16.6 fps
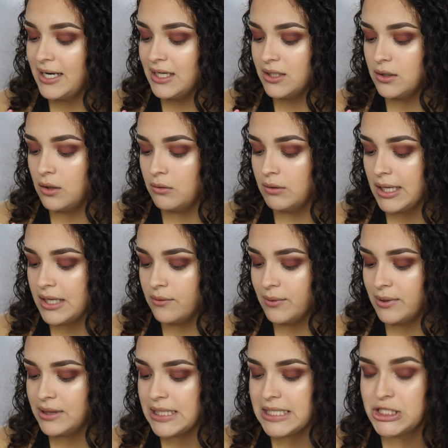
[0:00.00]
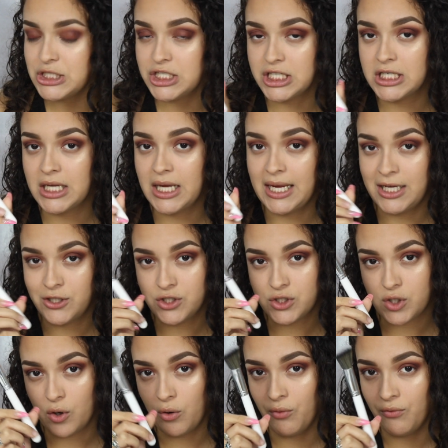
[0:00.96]
and go in with the
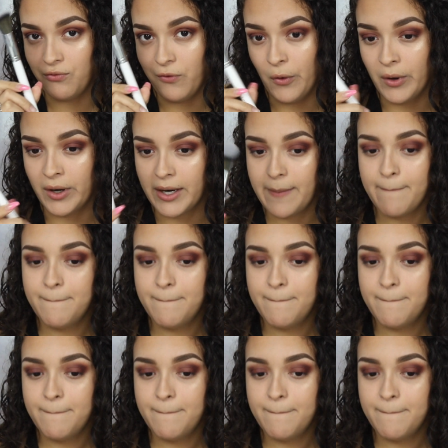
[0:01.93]
GH04.